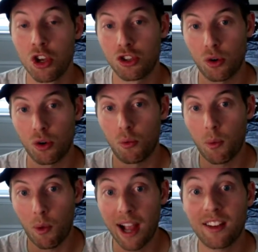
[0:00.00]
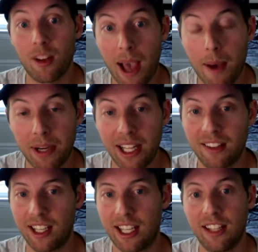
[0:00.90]
So what winds up happening
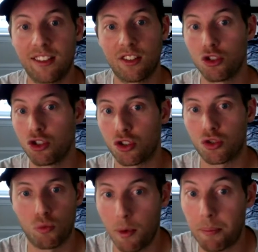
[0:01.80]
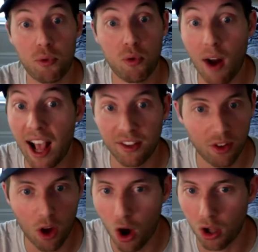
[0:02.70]
is that kids just
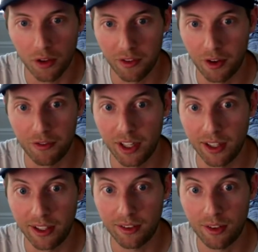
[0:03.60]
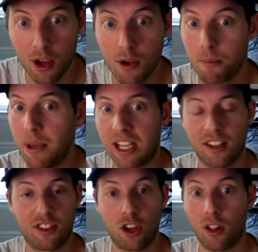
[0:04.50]
repress all of their feelings
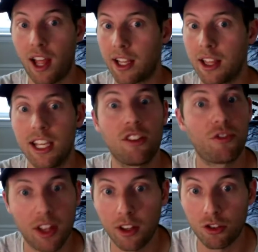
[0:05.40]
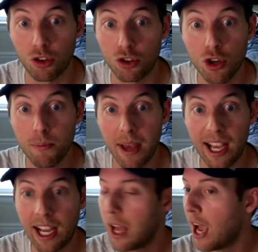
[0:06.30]
because they're like, these feelings are too
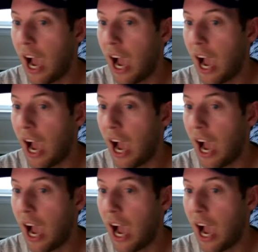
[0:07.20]
big.